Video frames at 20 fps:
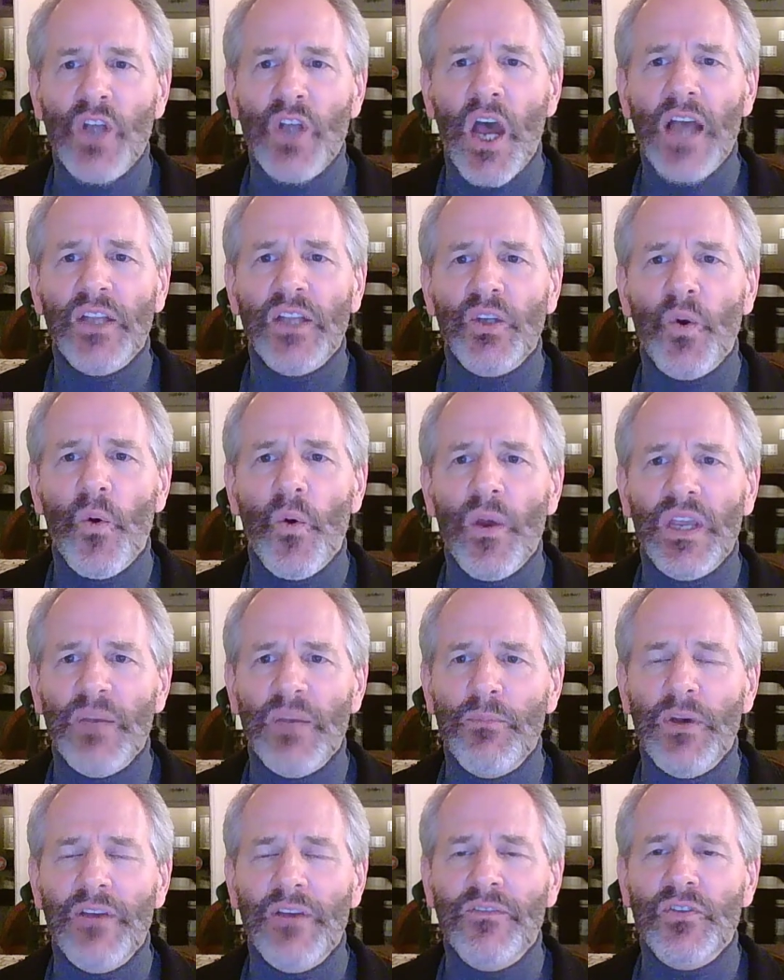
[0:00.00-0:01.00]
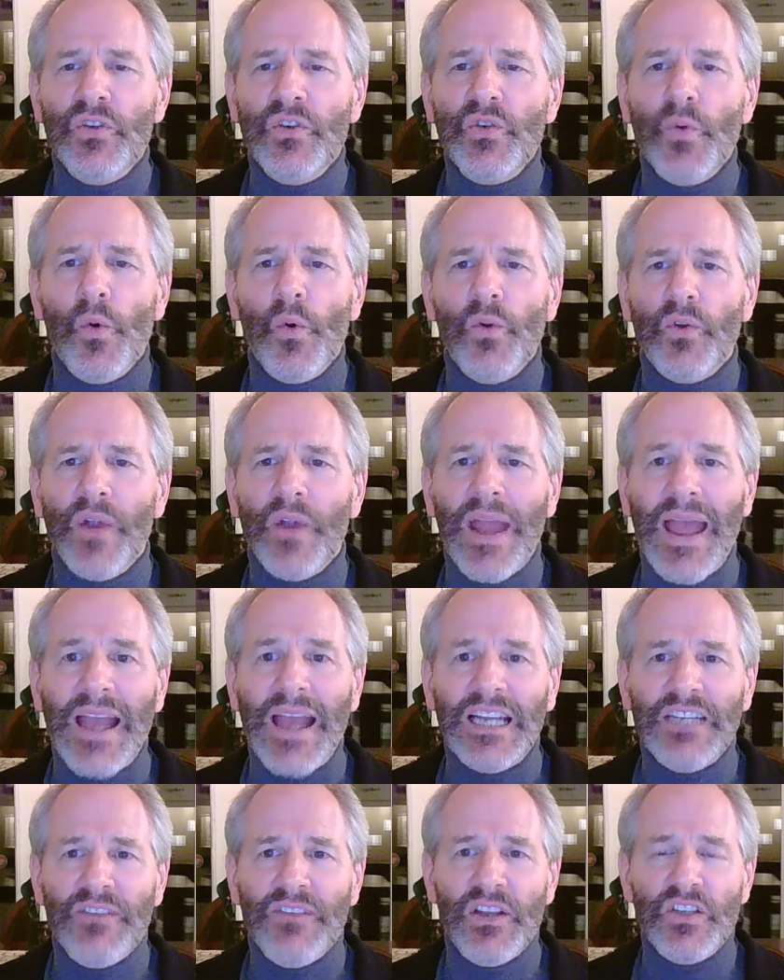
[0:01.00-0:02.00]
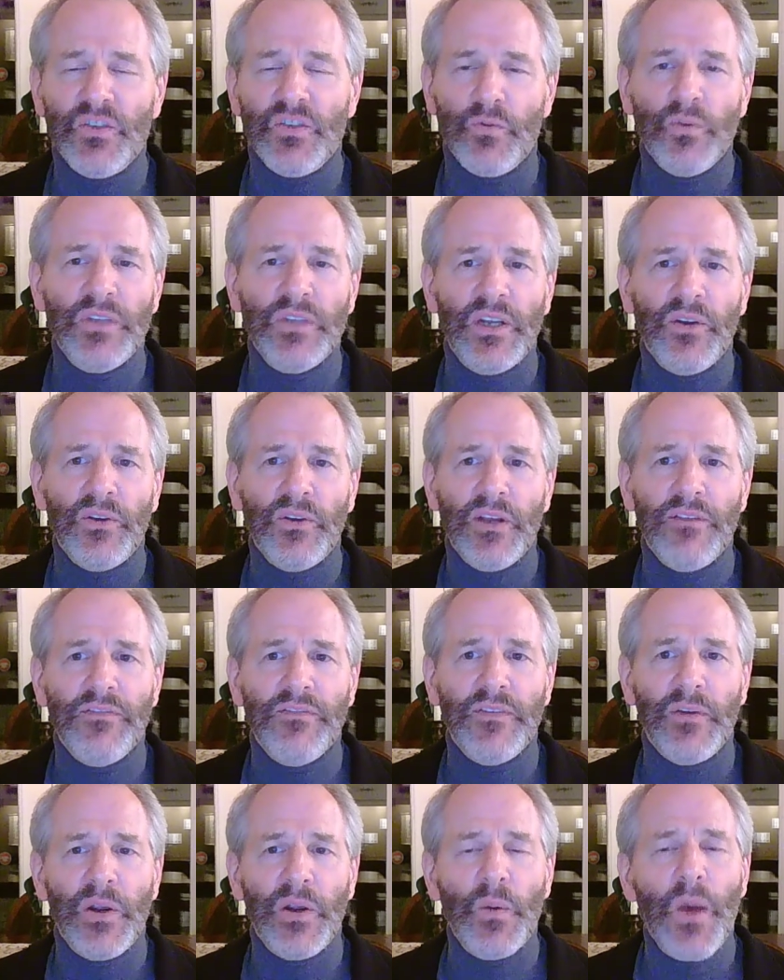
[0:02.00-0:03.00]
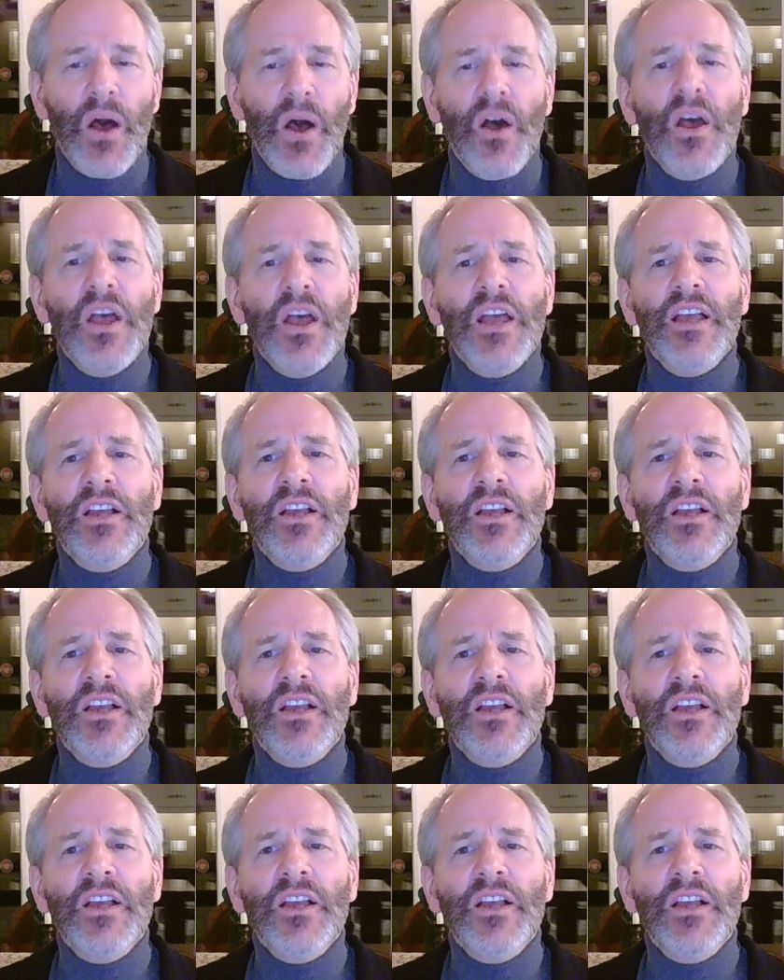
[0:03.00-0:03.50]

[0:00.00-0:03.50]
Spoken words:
not going above the shoulder, activates the rotator cuff very well.